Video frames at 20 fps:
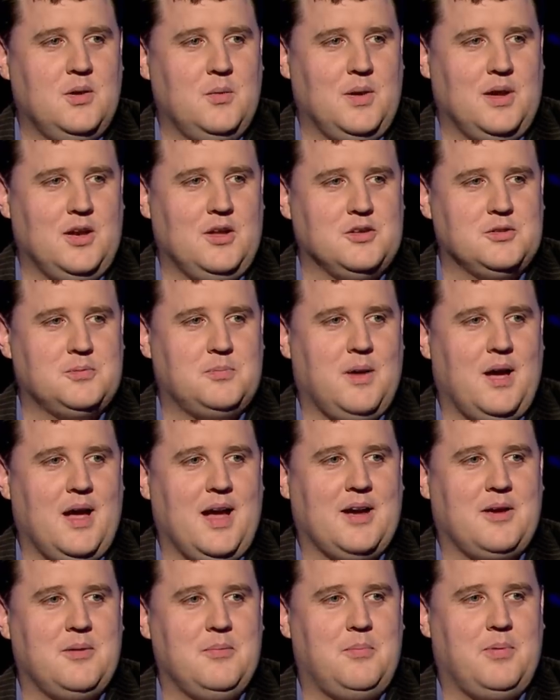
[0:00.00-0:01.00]
Willows
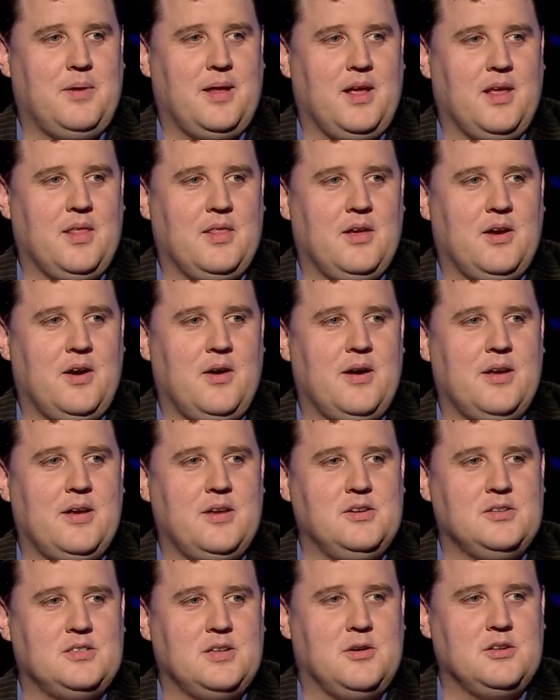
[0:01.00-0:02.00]
Park and play on there, and
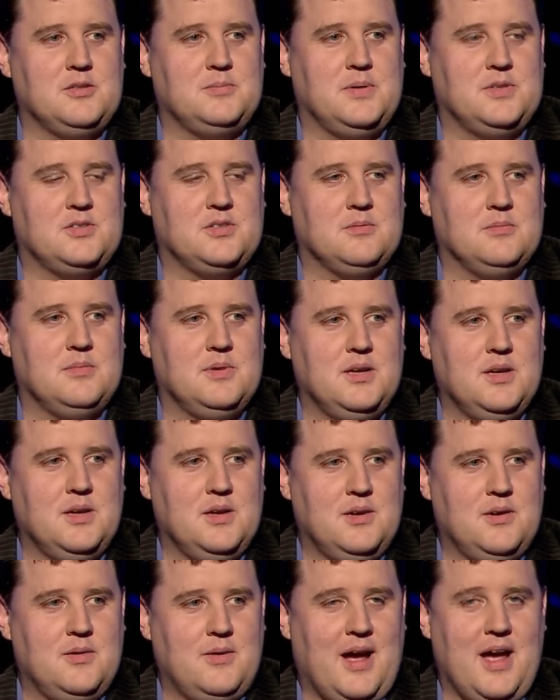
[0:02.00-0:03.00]
there used to always be some
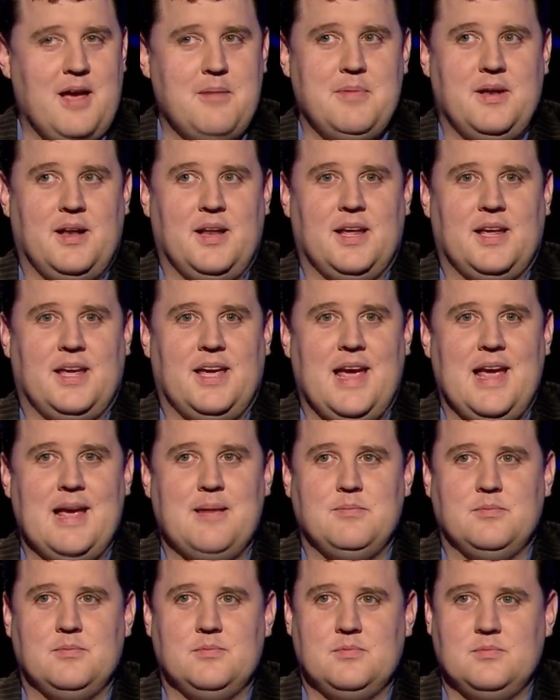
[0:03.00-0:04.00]
right middle at
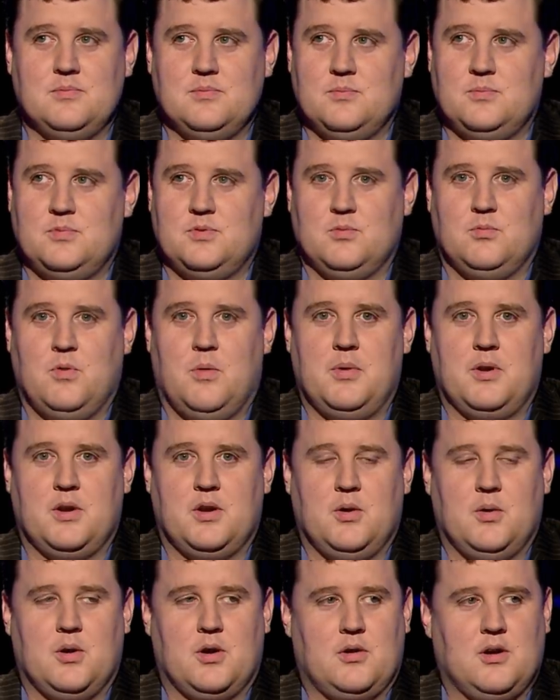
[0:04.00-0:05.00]
game. Some woman
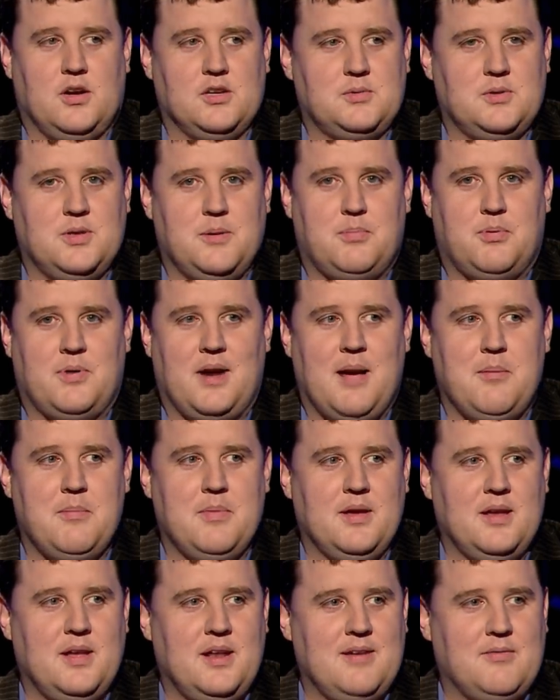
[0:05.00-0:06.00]
would go across with a
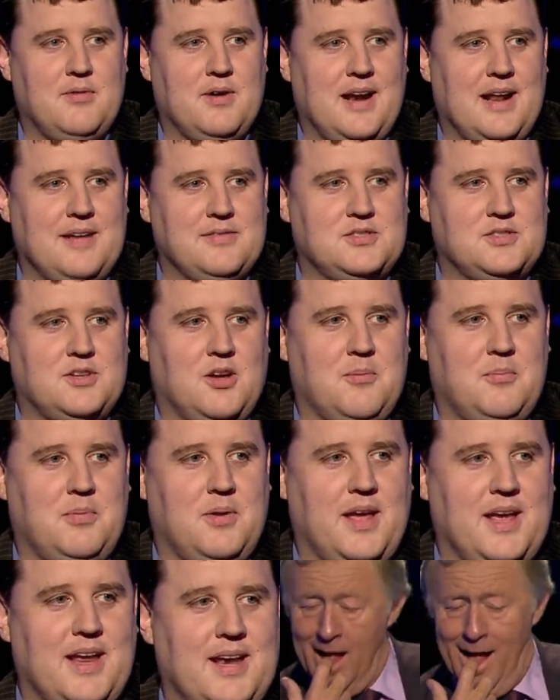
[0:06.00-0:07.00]
pram, and everyone would have to stop
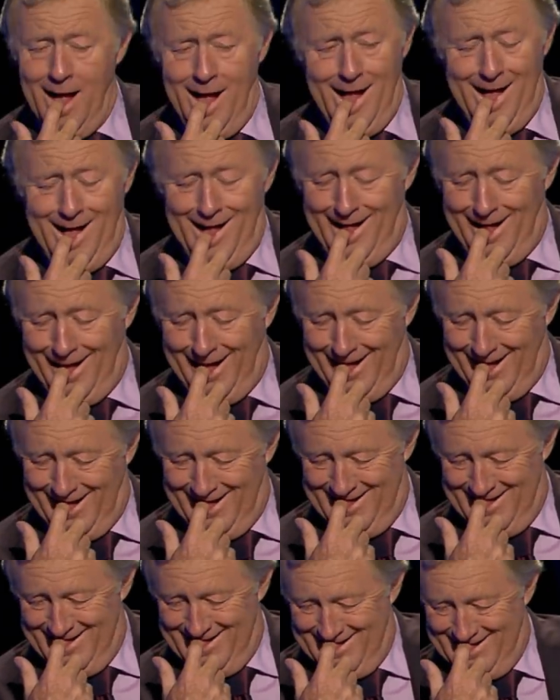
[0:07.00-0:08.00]
playing.
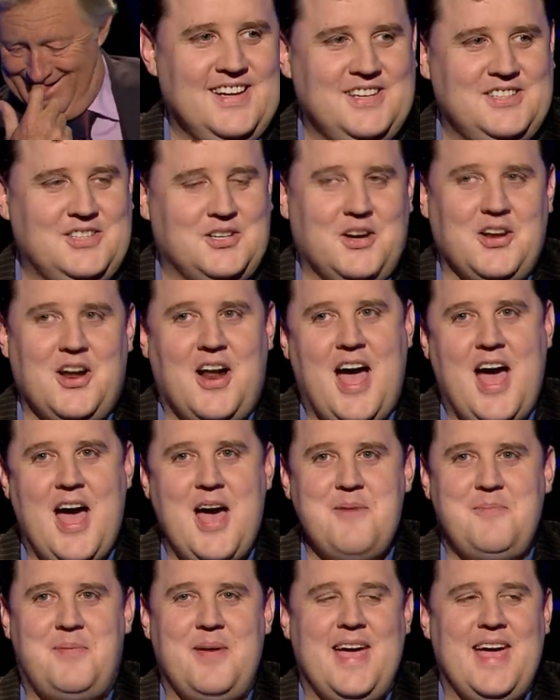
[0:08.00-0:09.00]
She'd go, "All
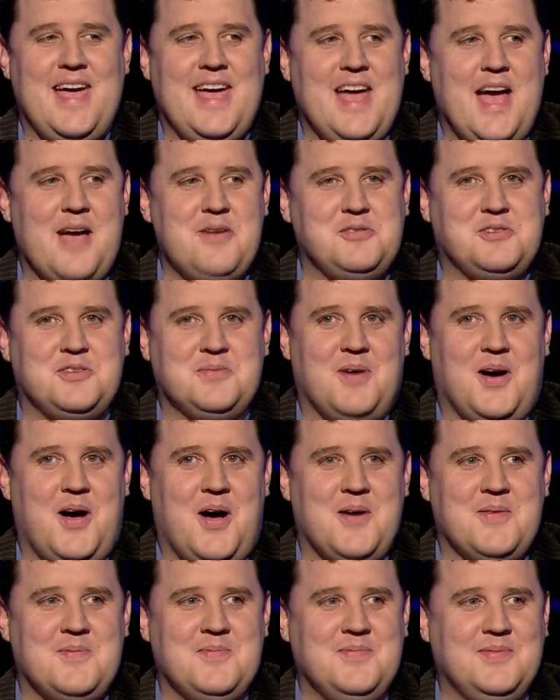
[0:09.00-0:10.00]
right, Pete, how's your
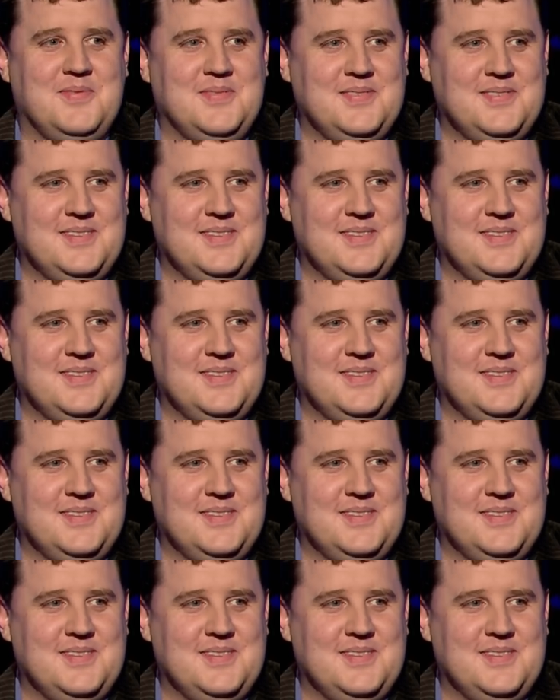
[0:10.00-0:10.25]
mum?"